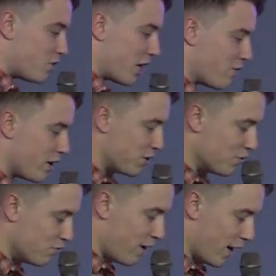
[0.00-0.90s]
our
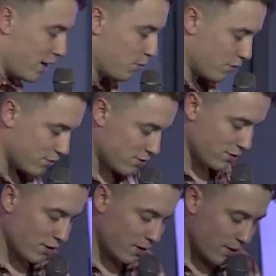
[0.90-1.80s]
generation really
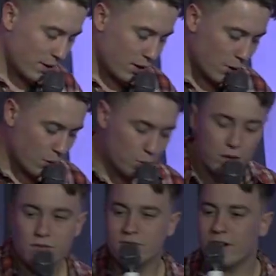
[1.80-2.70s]
wants.
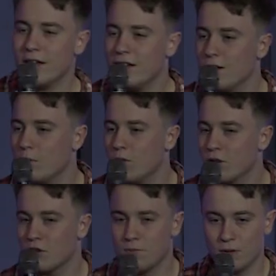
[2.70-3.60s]
We really
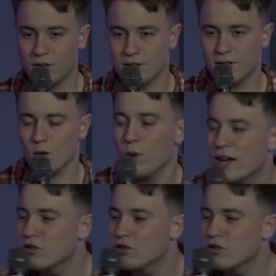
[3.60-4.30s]
want community. We're